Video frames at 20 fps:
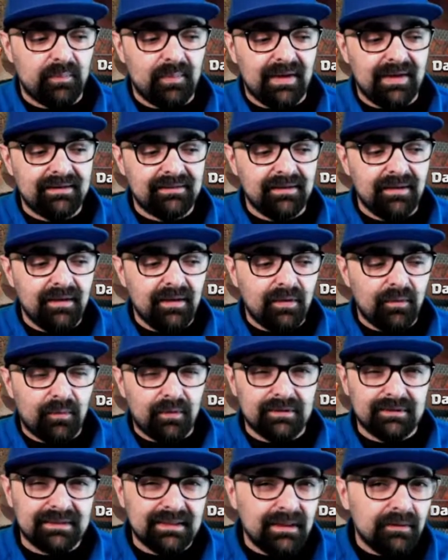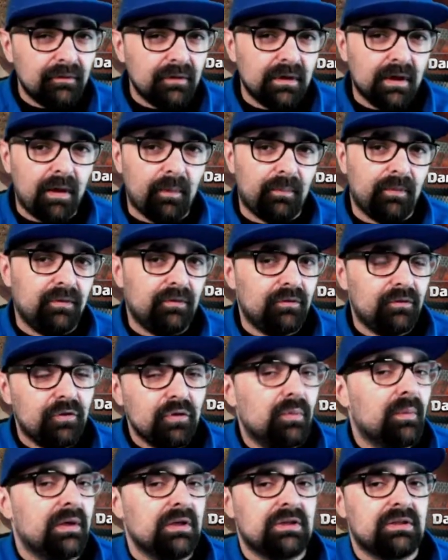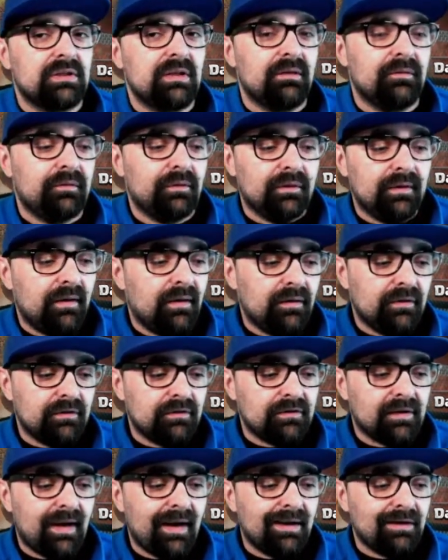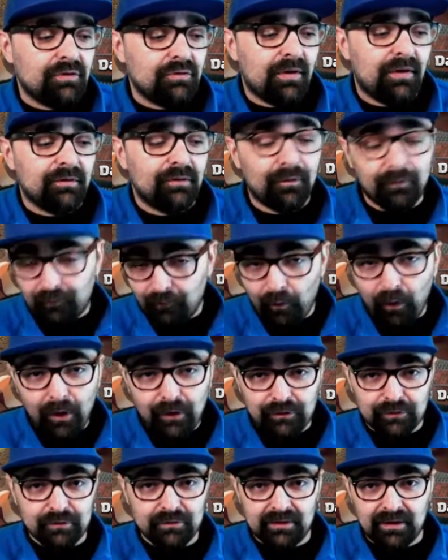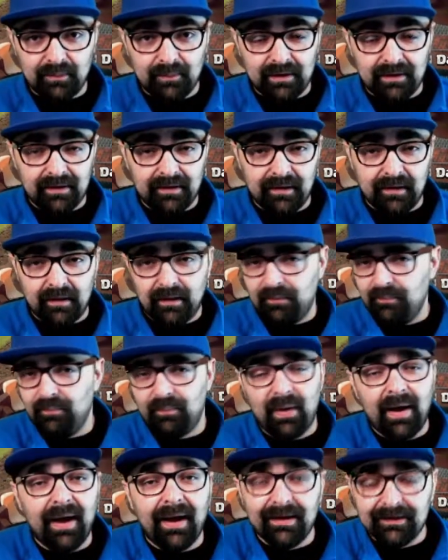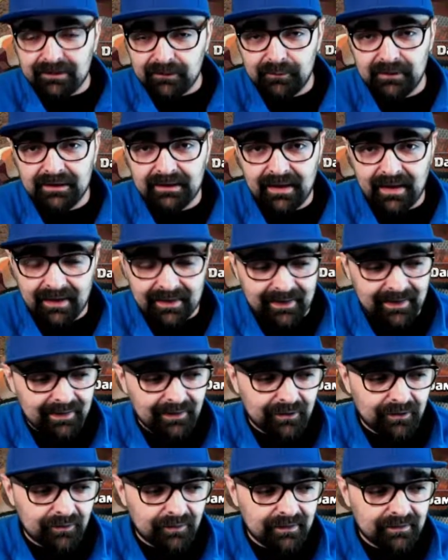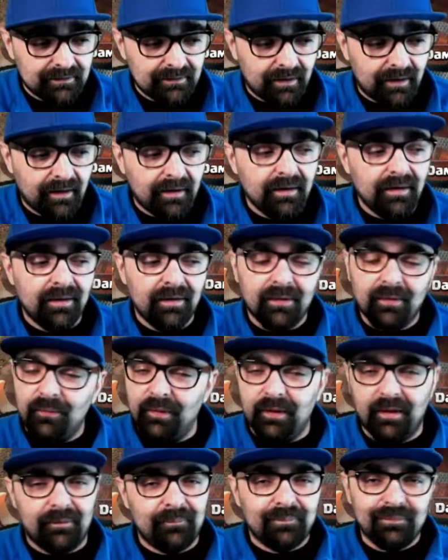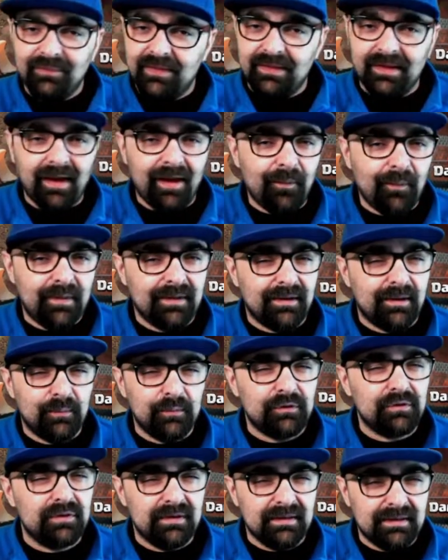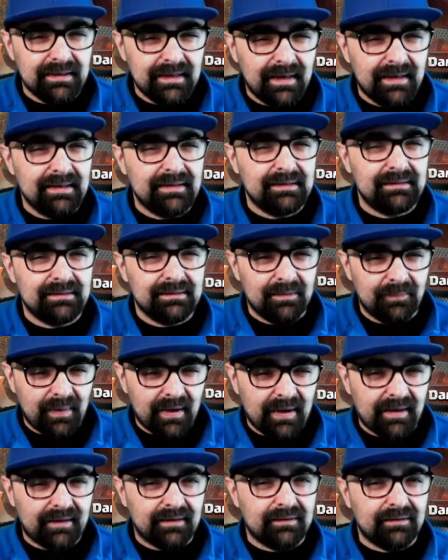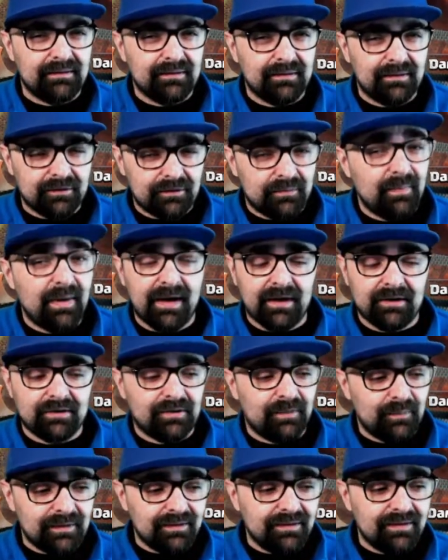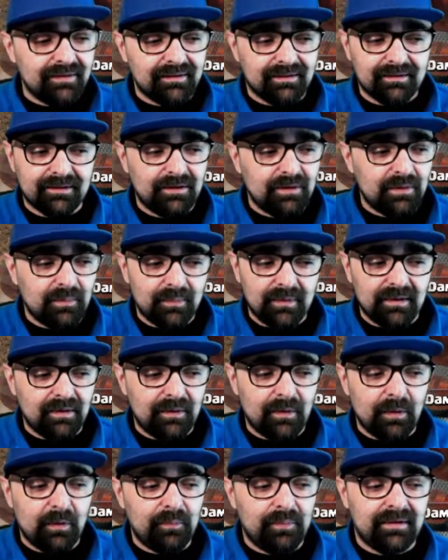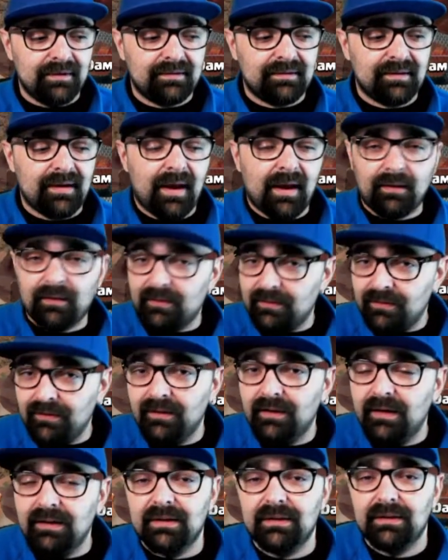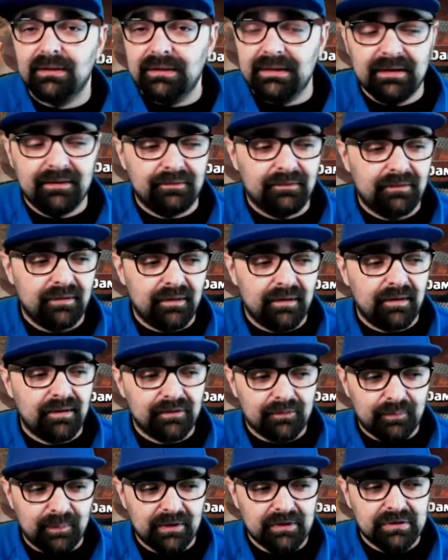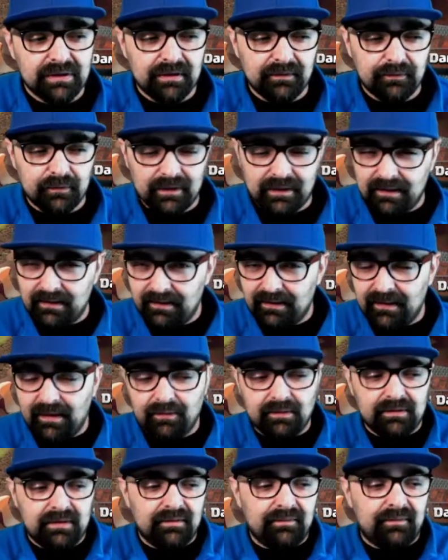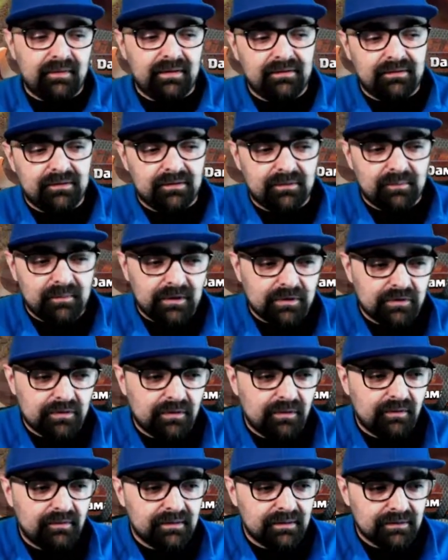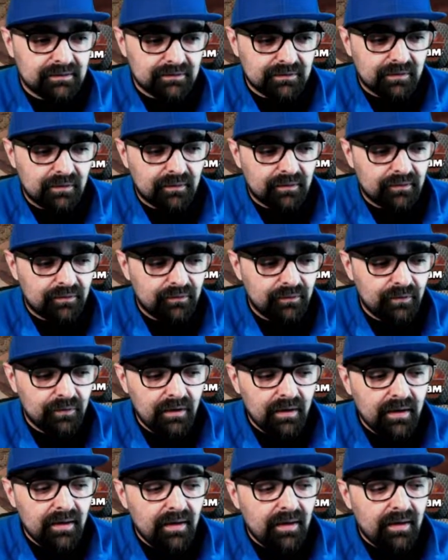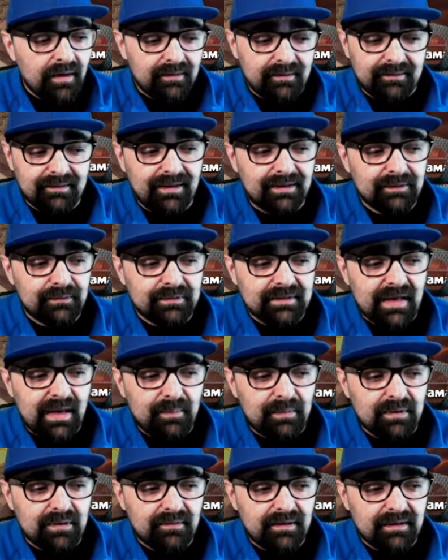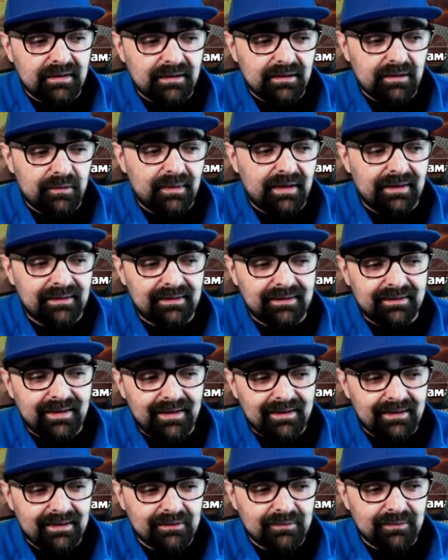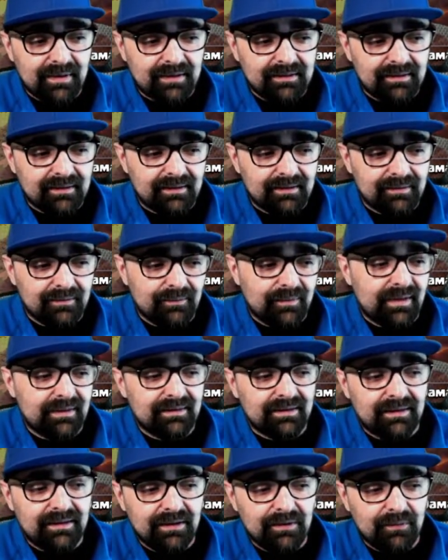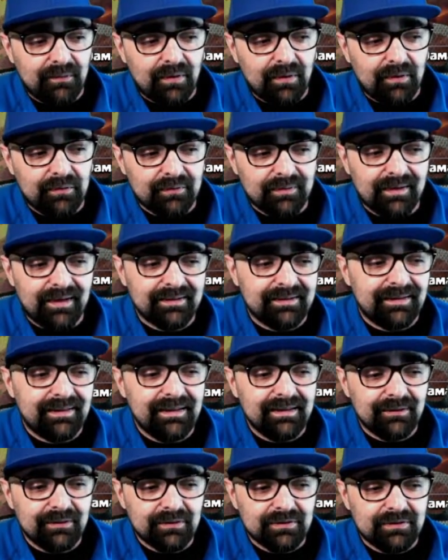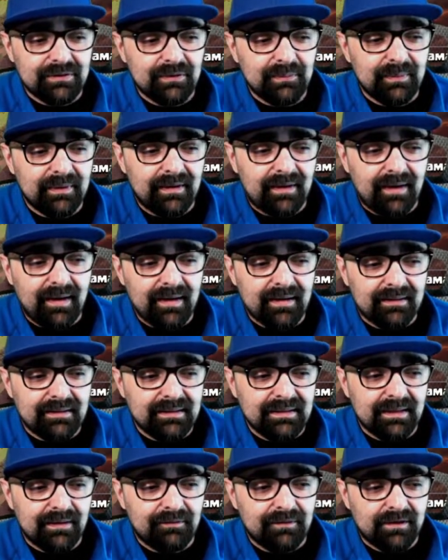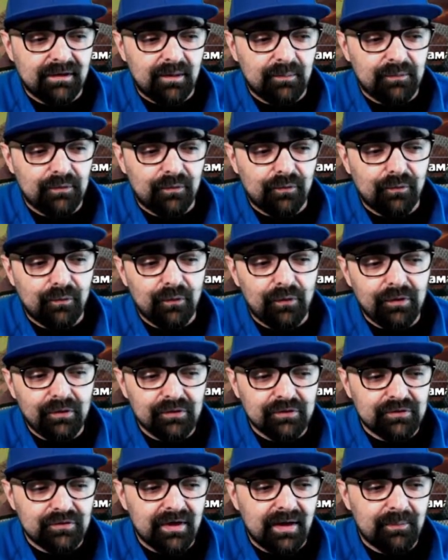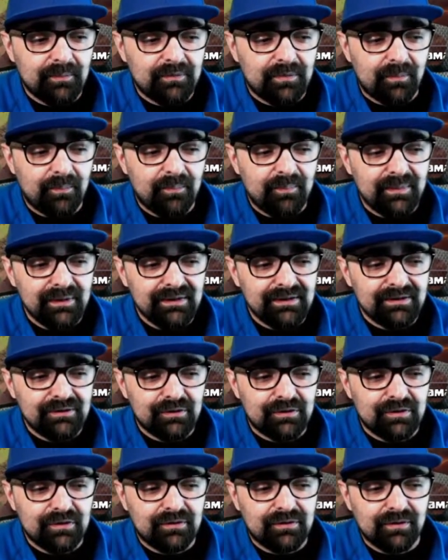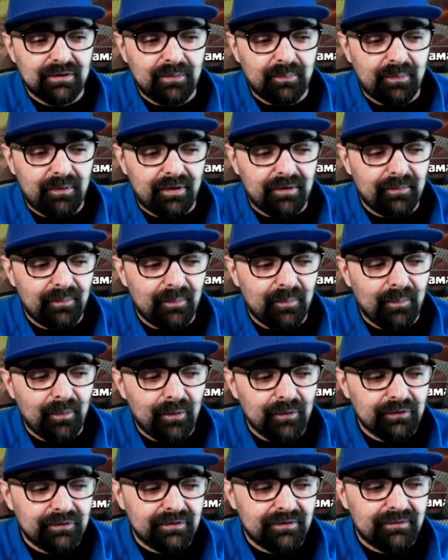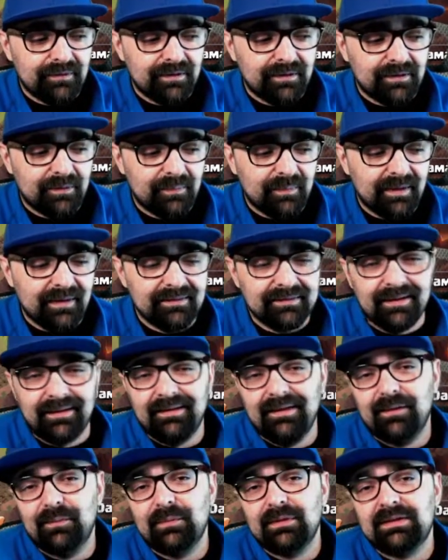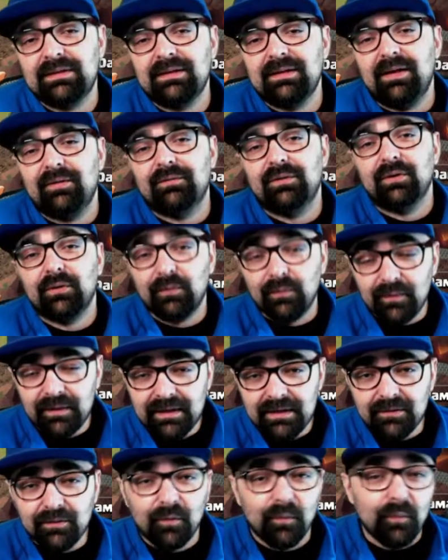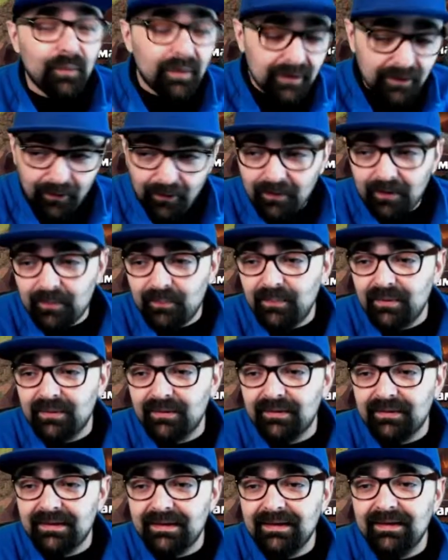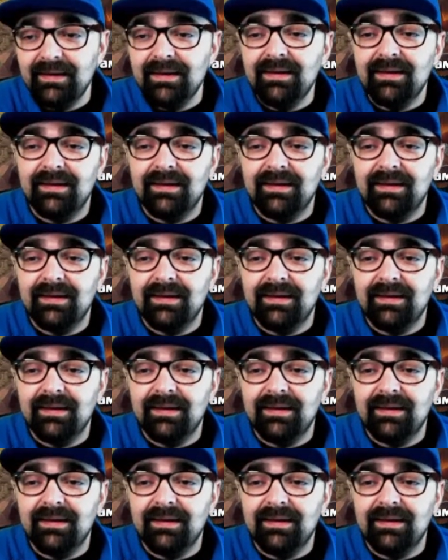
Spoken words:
of base where it's giving up too much stuff on the other side, trying to force you to come in there and possibly not get a 3-star. Well, now when it comes to the Yetis and the Pekkas and the Smash, I mean, this is going to be an OP attack. They're going to live, especially if you kind of count the defenses and make sure everything is going through. And that's what's happening right here. We got the Yetis, we got the heroes, we got the healers still behind cleaning everything up. The royal champ's a beast. She took apart most of the other base, and then we still have the queen with her ability